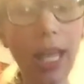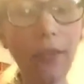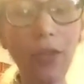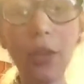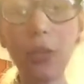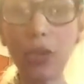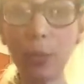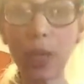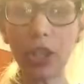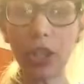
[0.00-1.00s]
And if you use too
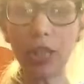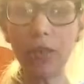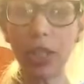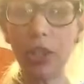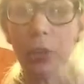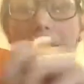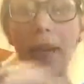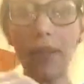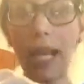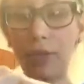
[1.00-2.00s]
much stevia, you'll
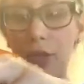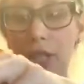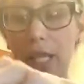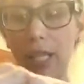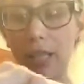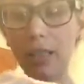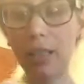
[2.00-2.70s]
have an aftertaste.